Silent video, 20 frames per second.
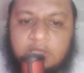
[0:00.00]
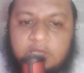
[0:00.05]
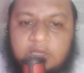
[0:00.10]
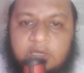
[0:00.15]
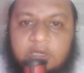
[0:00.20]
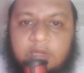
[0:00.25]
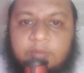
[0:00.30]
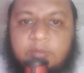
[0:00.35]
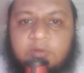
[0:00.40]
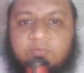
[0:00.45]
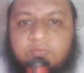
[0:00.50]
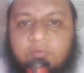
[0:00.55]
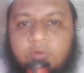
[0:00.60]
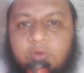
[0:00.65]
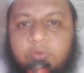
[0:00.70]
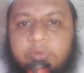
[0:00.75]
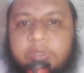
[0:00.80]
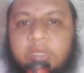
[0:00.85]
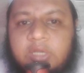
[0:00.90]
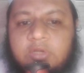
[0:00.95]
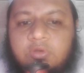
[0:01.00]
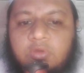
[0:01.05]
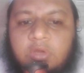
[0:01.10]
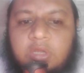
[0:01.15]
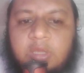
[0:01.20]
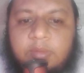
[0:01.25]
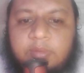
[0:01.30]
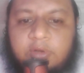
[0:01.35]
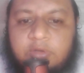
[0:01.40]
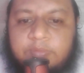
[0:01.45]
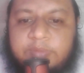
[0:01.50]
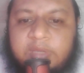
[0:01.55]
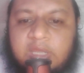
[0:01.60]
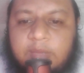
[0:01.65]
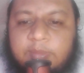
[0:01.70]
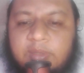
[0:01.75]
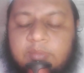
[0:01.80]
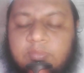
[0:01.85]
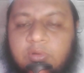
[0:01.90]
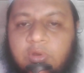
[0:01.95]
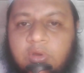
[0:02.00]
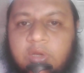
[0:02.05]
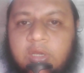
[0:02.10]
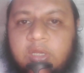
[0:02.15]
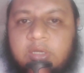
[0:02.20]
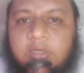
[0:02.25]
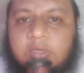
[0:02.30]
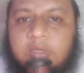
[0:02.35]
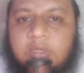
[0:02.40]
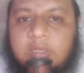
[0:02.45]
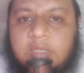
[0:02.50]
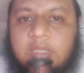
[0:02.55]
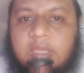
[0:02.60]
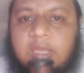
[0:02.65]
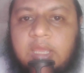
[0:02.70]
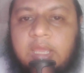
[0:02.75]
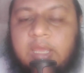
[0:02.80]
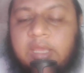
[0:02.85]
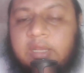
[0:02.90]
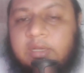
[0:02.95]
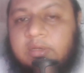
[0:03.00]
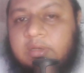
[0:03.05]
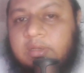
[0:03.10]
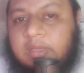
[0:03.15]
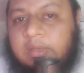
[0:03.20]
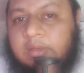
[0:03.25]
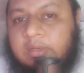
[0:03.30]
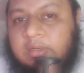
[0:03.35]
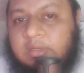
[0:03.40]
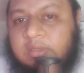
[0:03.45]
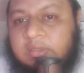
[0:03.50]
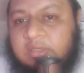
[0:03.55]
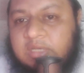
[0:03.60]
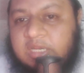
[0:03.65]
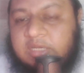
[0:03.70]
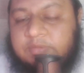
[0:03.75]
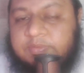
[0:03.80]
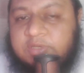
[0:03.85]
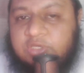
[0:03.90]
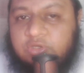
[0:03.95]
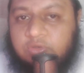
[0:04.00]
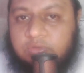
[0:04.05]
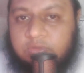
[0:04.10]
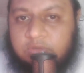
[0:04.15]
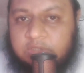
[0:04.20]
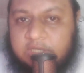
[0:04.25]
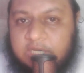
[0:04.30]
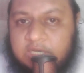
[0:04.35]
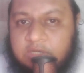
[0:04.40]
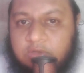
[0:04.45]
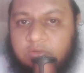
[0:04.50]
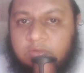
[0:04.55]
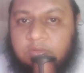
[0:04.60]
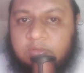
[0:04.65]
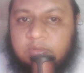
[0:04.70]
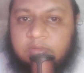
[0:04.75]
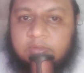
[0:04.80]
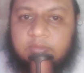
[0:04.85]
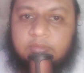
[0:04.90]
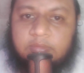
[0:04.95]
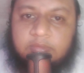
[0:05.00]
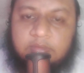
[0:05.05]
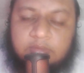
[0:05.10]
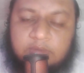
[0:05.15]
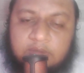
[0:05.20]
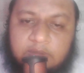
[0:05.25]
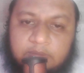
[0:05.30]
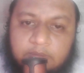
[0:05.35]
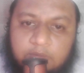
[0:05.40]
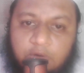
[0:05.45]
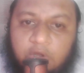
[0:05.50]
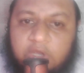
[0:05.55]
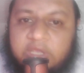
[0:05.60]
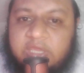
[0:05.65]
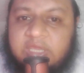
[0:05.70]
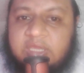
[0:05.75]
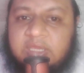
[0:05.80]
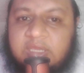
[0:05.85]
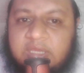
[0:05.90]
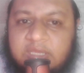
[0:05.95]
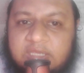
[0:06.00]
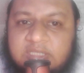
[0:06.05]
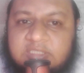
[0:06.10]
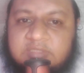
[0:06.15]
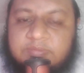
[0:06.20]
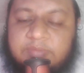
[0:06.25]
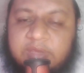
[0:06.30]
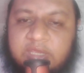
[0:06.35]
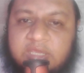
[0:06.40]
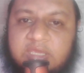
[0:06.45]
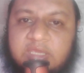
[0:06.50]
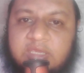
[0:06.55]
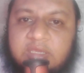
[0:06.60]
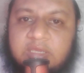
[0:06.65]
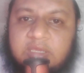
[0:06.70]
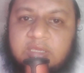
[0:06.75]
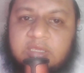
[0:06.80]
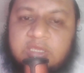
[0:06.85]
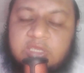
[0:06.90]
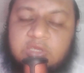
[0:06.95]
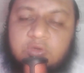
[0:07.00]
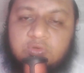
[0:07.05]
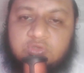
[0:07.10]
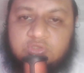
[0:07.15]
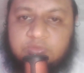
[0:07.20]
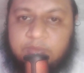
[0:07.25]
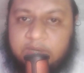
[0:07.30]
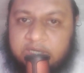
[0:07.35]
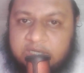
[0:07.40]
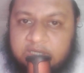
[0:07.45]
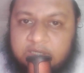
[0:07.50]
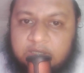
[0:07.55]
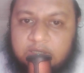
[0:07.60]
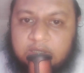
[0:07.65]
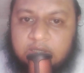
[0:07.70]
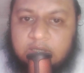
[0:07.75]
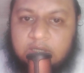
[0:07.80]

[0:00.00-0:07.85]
Number four, we can talk about become a blogger, and let me tell you, blogging is making huge money.